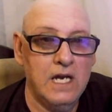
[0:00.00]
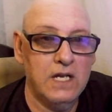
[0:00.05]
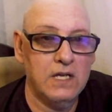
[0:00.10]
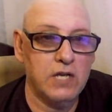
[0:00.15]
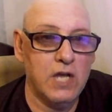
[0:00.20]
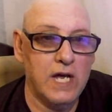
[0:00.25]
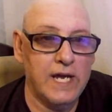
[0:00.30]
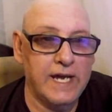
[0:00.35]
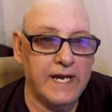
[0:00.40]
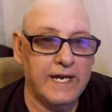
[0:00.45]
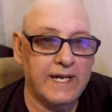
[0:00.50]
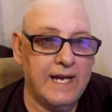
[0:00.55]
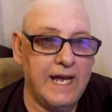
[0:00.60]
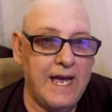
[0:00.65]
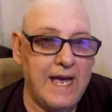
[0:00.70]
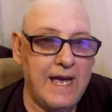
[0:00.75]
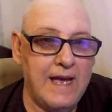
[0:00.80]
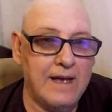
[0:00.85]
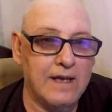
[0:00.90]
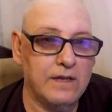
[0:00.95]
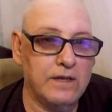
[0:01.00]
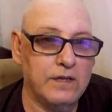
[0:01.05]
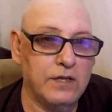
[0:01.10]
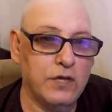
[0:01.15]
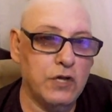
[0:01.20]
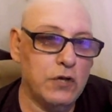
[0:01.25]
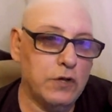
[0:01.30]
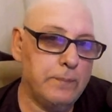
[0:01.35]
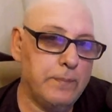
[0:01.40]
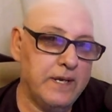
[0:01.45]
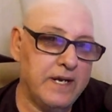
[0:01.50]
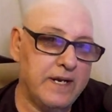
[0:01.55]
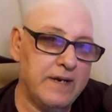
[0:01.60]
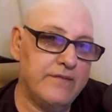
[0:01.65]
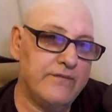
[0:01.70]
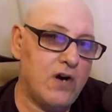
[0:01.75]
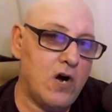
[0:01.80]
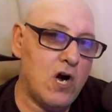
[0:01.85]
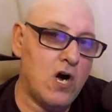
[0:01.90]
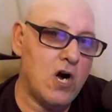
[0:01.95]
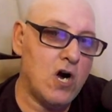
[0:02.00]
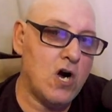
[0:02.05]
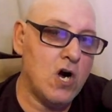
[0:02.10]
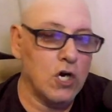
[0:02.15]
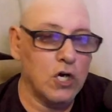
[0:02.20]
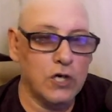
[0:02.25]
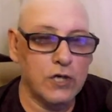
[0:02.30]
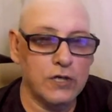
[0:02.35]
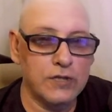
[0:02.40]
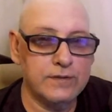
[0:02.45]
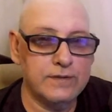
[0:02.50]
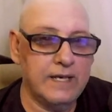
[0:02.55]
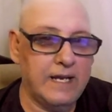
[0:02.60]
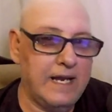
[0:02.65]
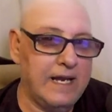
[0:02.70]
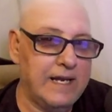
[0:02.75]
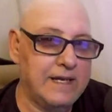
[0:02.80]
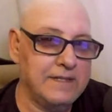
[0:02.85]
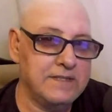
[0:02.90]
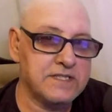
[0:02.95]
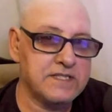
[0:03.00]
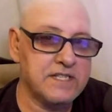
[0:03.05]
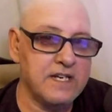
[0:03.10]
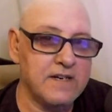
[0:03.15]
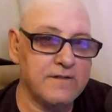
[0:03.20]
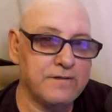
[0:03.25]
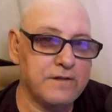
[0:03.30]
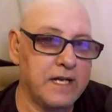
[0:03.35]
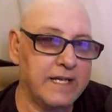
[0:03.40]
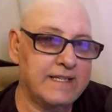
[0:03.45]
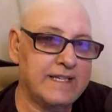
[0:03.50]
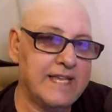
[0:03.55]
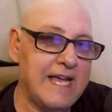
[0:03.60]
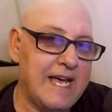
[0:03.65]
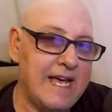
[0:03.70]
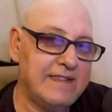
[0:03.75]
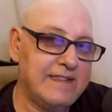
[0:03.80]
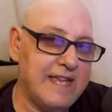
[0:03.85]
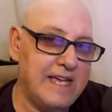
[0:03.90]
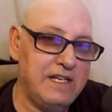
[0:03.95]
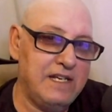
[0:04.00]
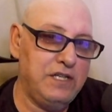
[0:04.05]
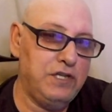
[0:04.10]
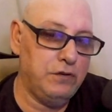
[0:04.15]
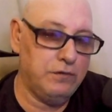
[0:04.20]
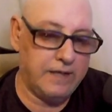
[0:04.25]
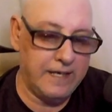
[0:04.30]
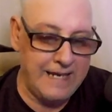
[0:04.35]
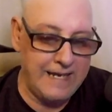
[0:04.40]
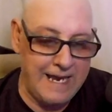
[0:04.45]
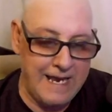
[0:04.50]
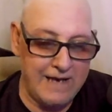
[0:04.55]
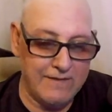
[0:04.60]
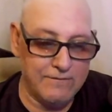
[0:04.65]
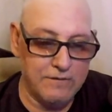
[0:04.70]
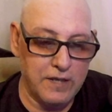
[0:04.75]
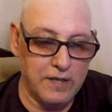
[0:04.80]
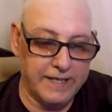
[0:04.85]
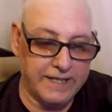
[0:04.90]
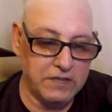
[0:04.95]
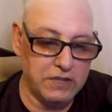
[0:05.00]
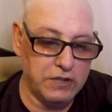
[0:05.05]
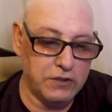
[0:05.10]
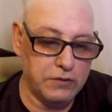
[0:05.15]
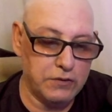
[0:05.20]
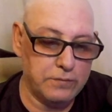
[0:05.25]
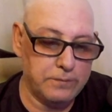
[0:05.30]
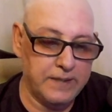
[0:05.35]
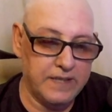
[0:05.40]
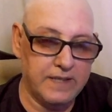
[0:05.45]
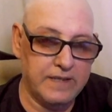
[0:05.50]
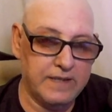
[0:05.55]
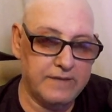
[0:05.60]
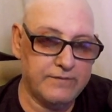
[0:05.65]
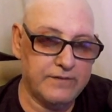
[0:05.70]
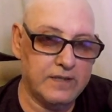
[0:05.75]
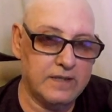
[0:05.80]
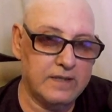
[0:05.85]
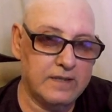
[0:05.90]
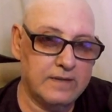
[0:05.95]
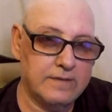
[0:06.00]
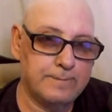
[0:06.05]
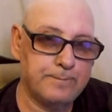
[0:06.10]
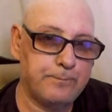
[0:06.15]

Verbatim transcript: like a little bit of art and stuff like that that you can have like a little bit of a